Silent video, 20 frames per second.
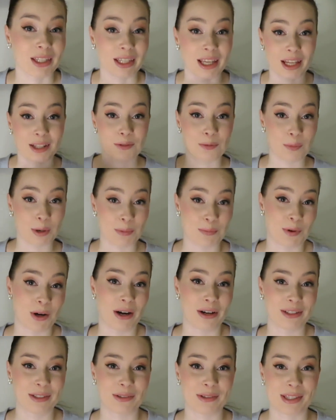get
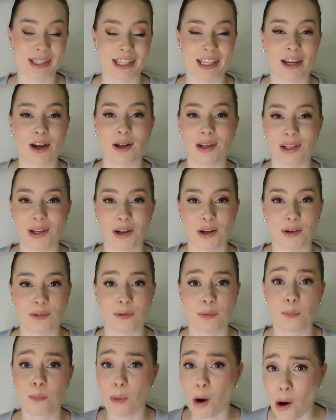prepared to see a lot of
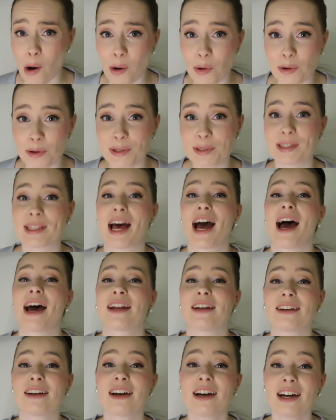bows
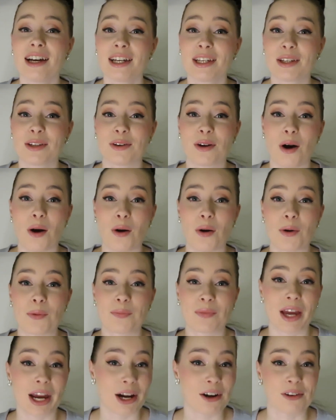and, you know,
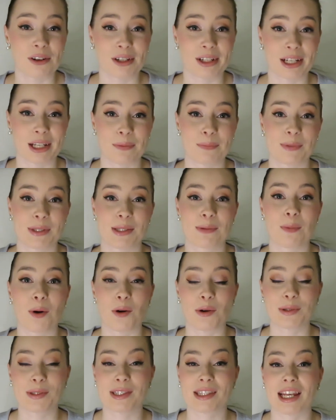hair clips
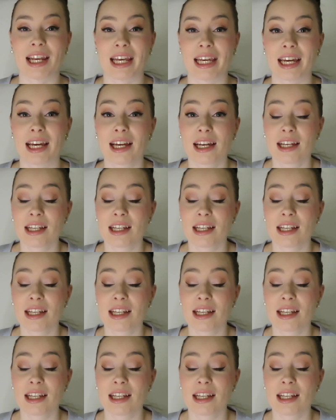mostly.